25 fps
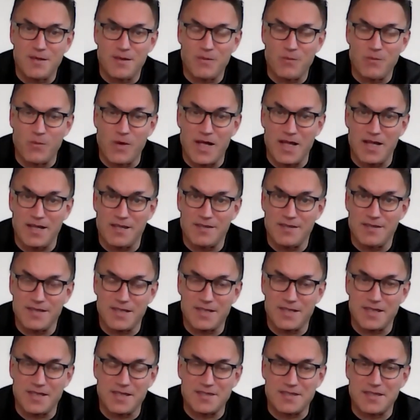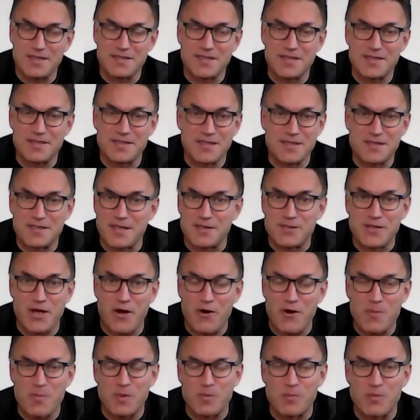well, and it's a
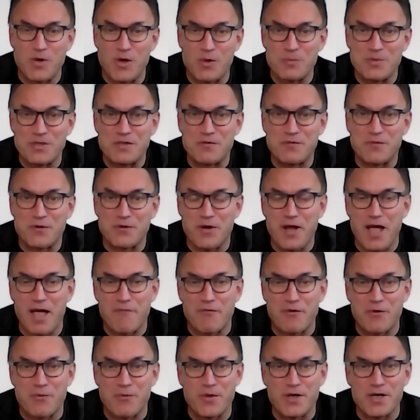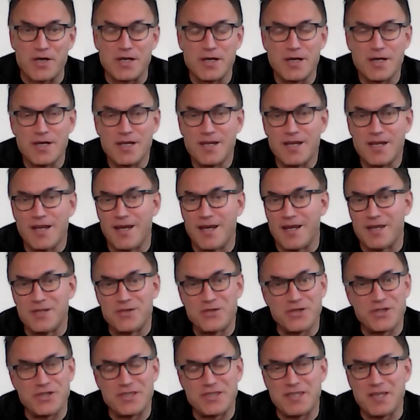terrible moment for everyone.
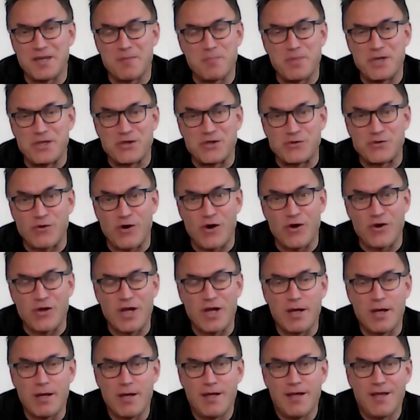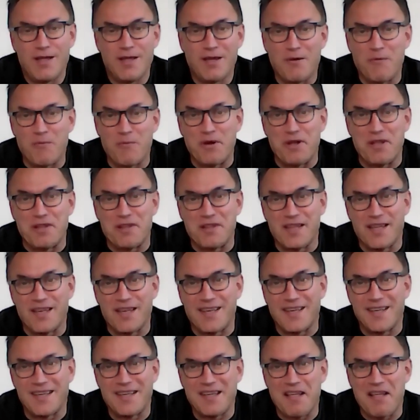Just be strong.
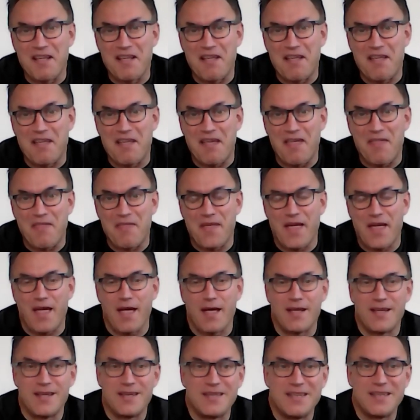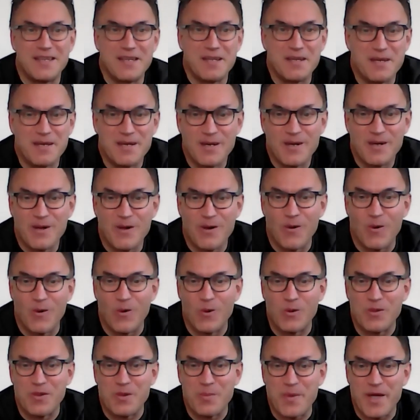We'll get there.
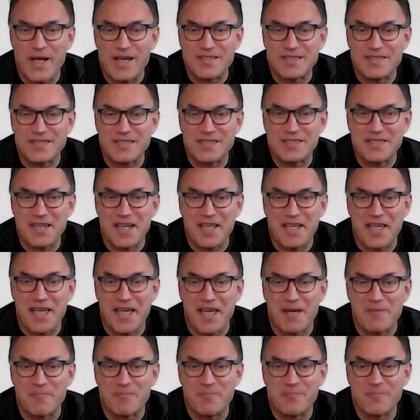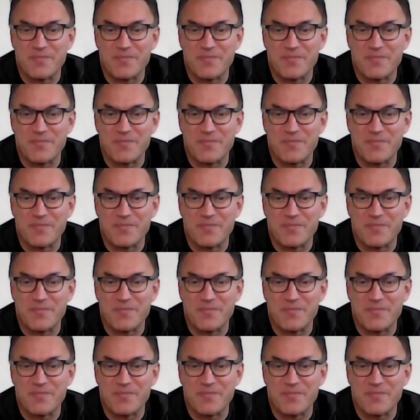All the best. Take care.